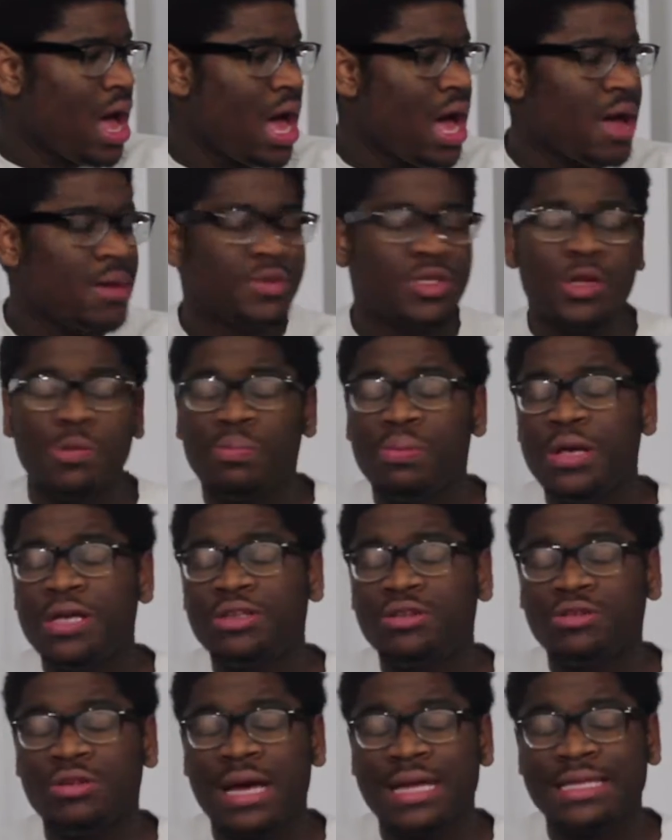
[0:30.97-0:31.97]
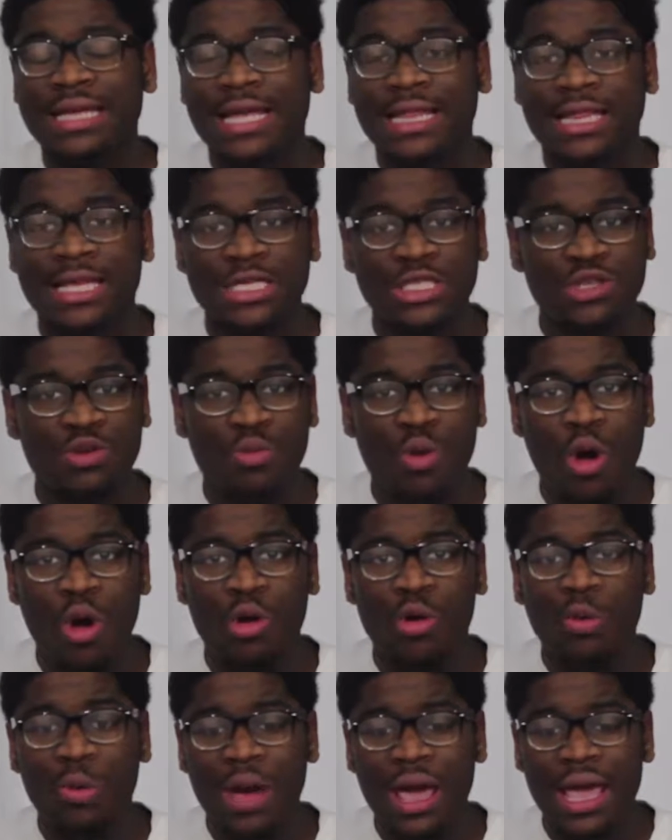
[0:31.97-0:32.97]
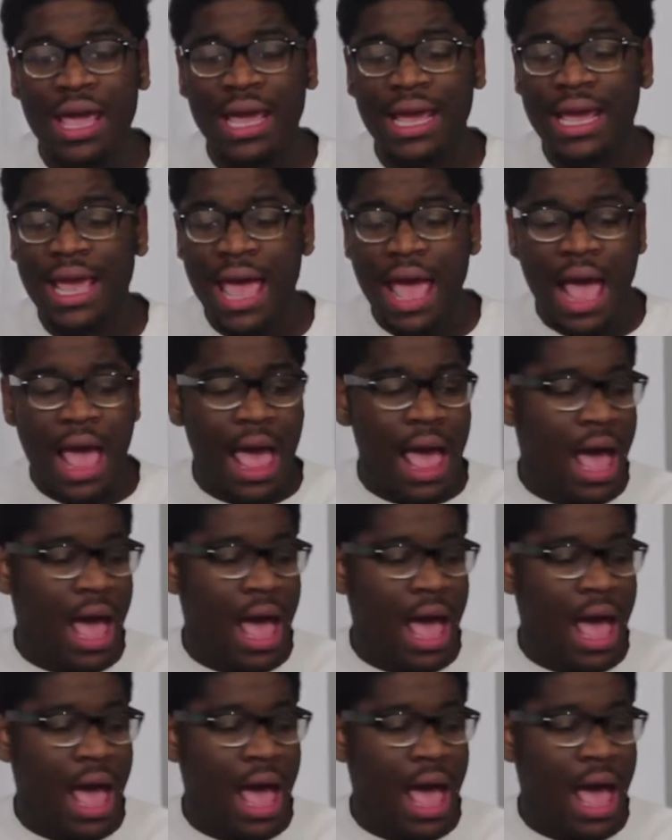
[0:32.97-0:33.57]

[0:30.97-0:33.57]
So please do not take this the wrong way.